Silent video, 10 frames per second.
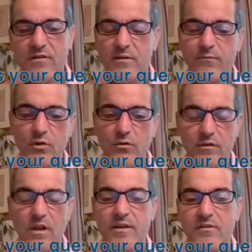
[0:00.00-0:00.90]
If you'd
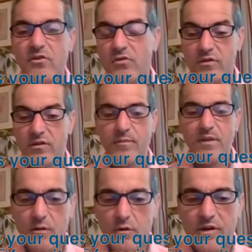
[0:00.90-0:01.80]
like to submit
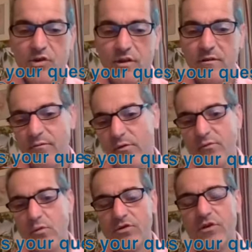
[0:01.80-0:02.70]
a question for
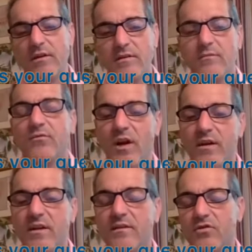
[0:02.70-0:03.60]
Foresite Friday,